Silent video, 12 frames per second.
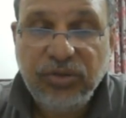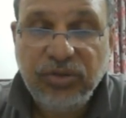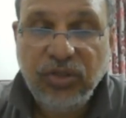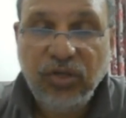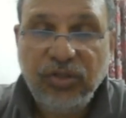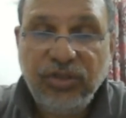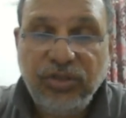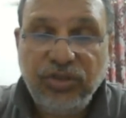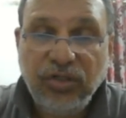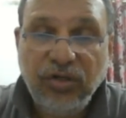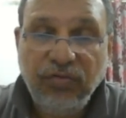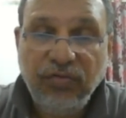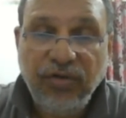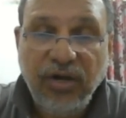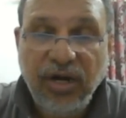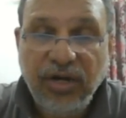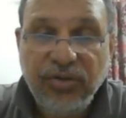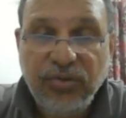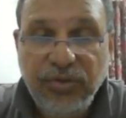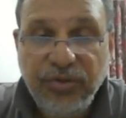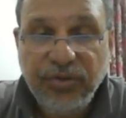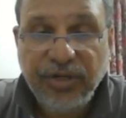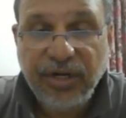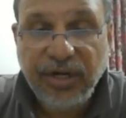So instead of R2,
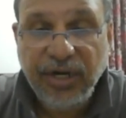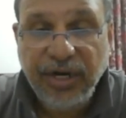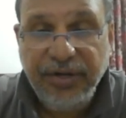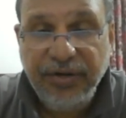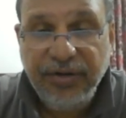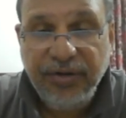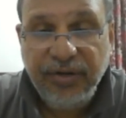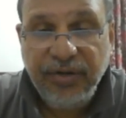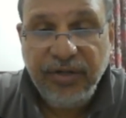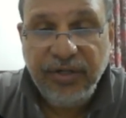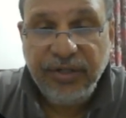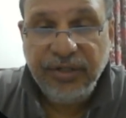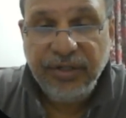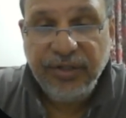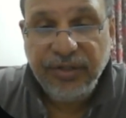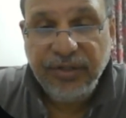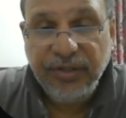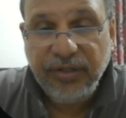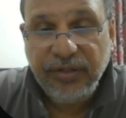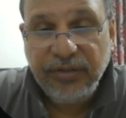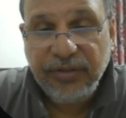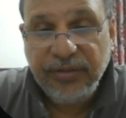you can write here